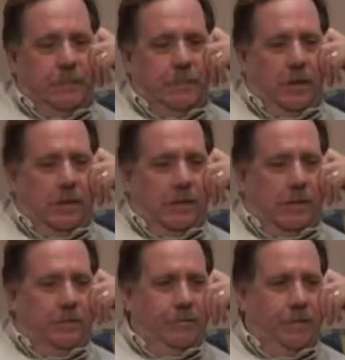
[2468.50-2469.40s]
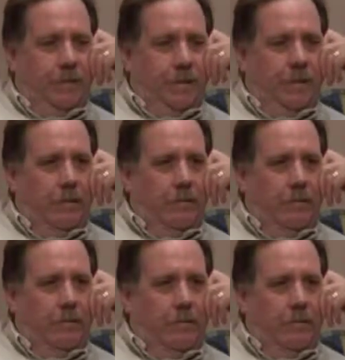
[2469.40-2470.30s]
probably close to 300
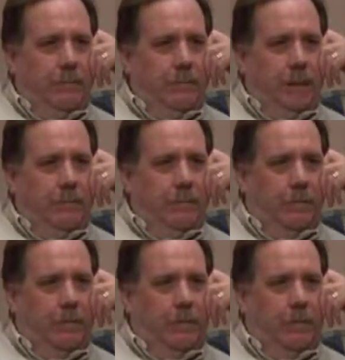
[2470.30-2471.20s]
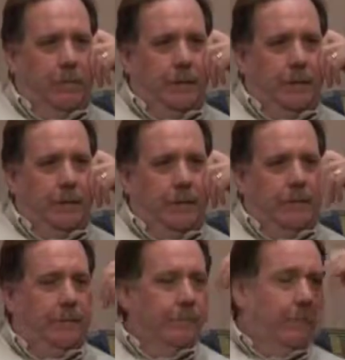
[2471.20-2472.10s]
people that would be
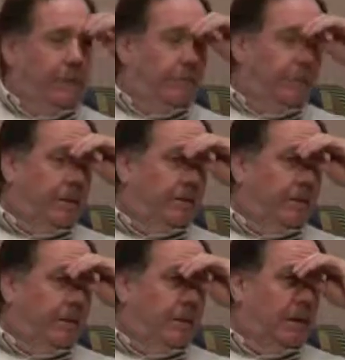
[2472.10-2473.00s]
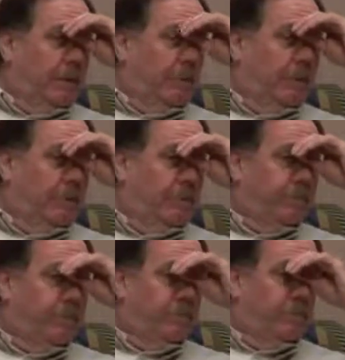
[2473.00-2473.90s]
um, have to be assigned. I would be
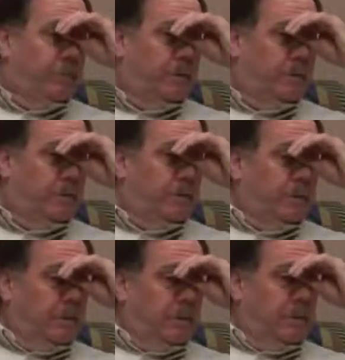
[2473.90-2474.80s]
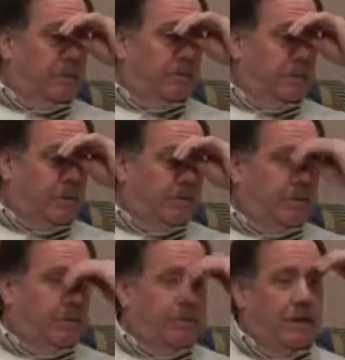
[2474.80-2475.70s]
responsible to make sure each of
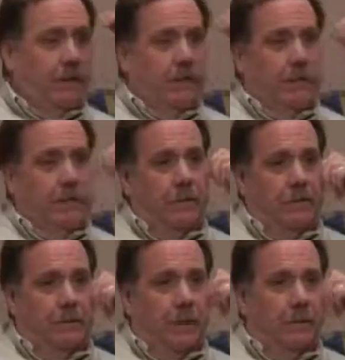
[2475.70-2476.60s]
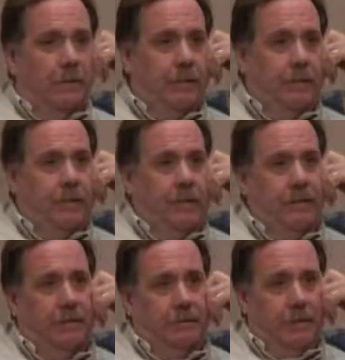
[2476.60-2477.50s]
those had their assignments and then
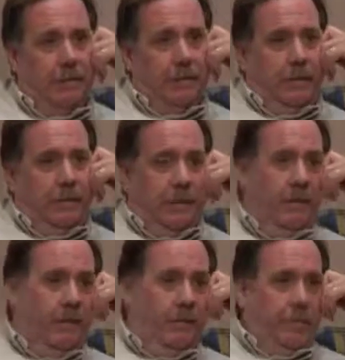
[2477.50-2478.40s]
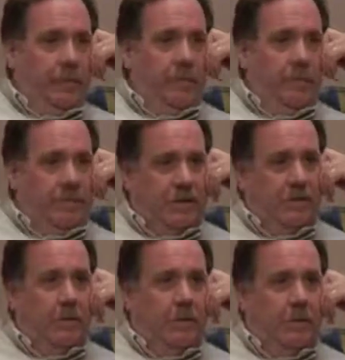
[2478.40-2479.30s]
carried them out and
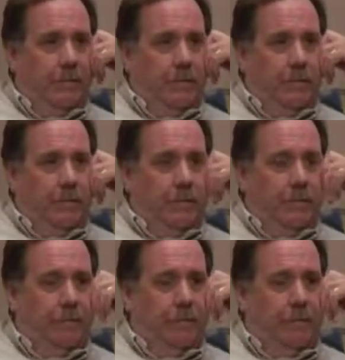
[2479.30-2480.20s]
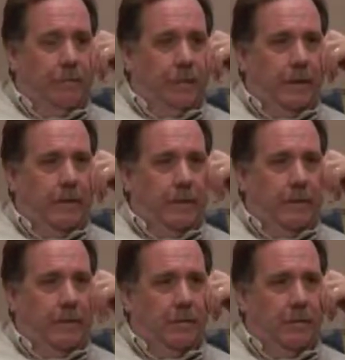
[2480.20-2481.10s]
checked them off in order for them to be able to
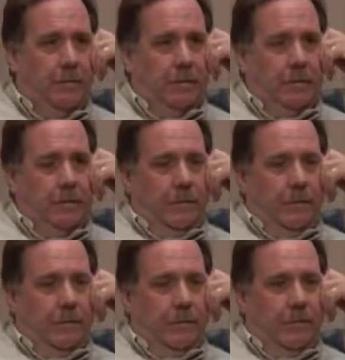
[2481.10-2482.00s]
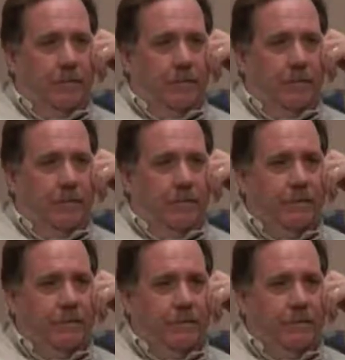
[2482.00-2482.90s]
get their their strike benefit,